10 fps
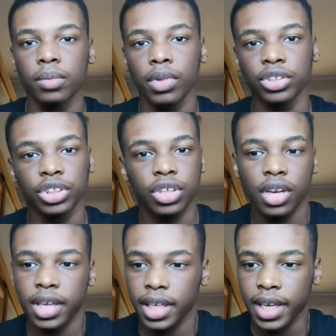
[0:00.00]
but just
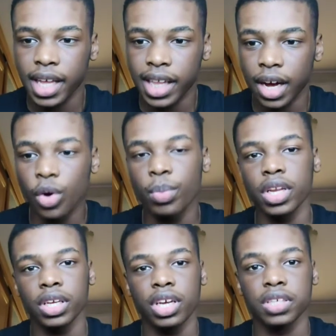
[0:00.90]
couldn't get that
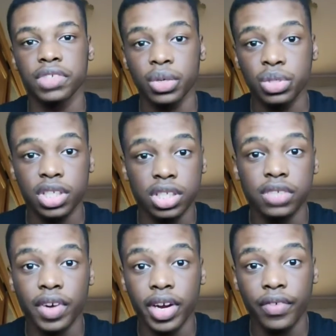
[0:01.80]
opening because of
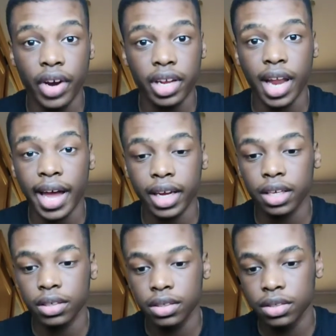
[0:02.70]
Chelsea's very, very,
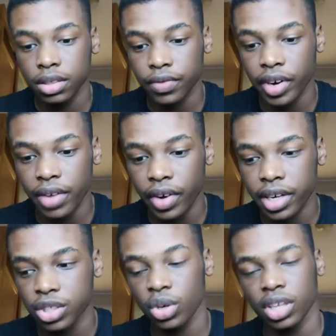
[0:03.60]
like, very,
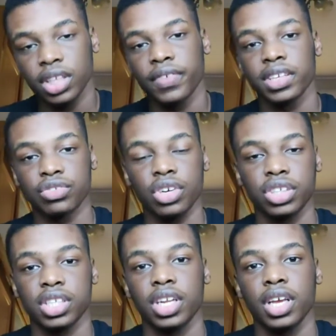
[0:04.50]
very solid defensive
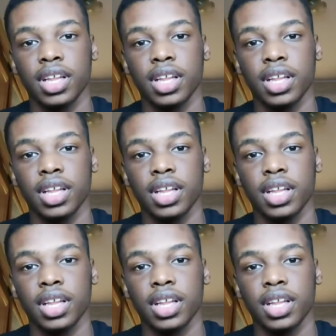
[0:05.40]
structure today.